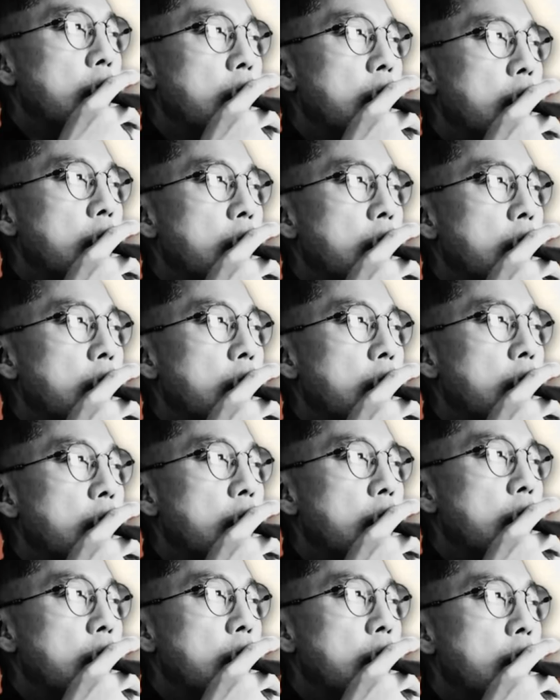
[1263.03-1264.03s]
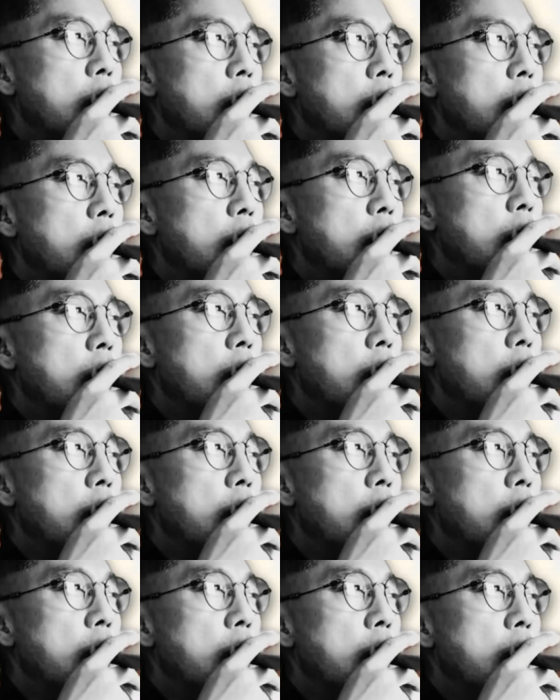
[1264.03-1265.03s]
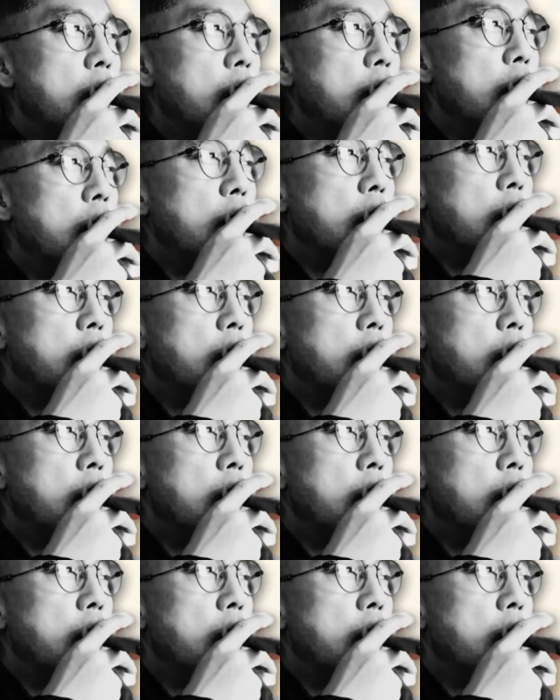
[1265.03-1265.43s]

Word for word: this thing I've never heard of before, really. So I'm not